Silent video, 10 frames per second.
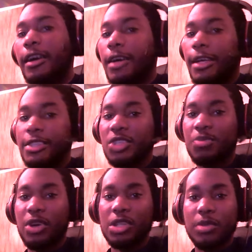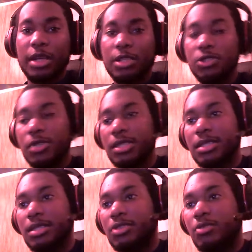kind of sparked my interest
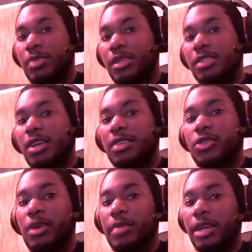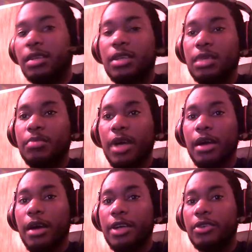a little bit. So I might keep my
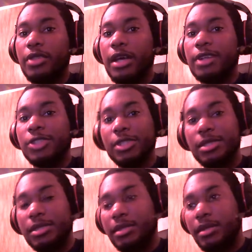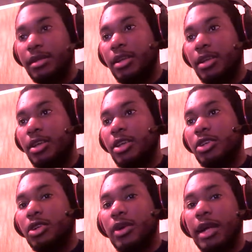eye on that just to see
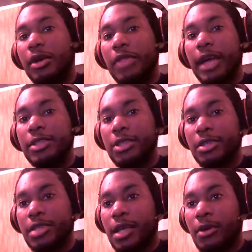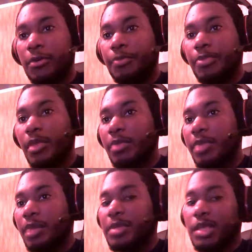how that turns out.
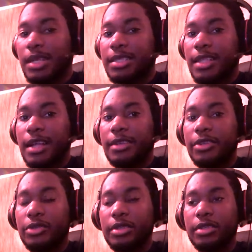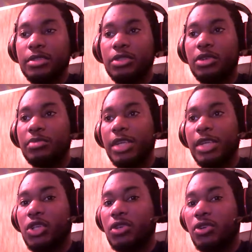But besides that, nothing
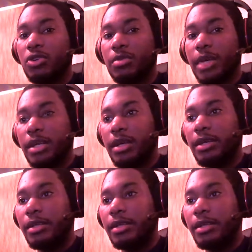major caught my eye.